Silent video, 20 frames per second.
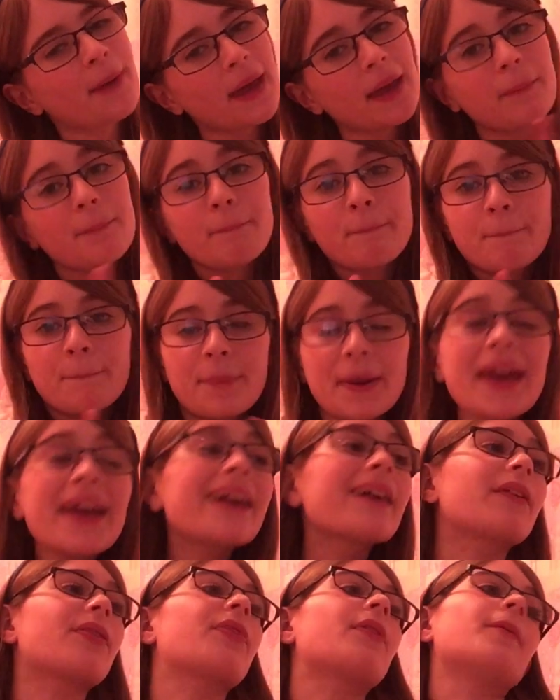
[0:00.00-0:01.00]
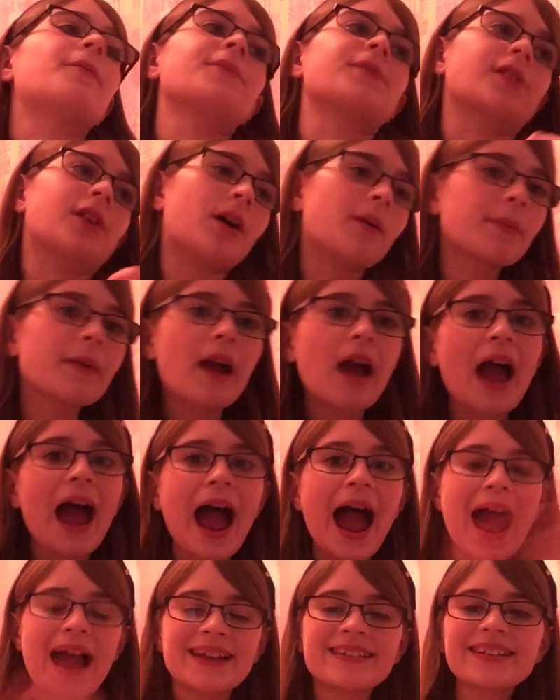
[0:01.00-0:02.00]
big, big thumbs up,
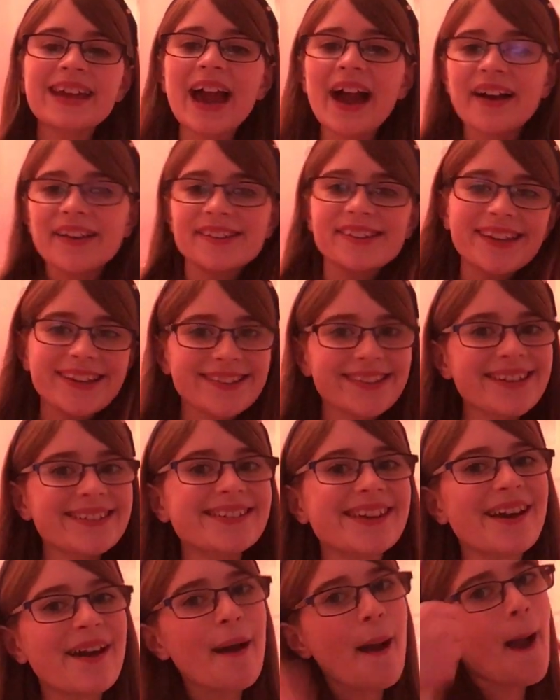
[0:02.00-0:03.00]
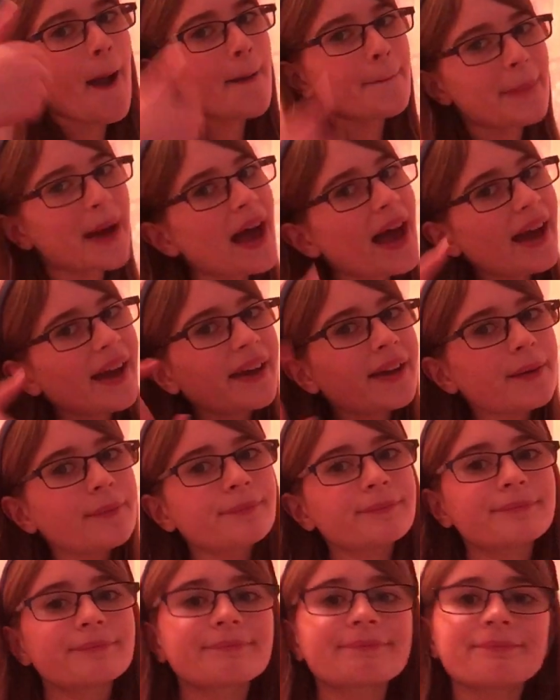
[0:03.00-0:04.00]
and yeah, I'll see you guys later, bye!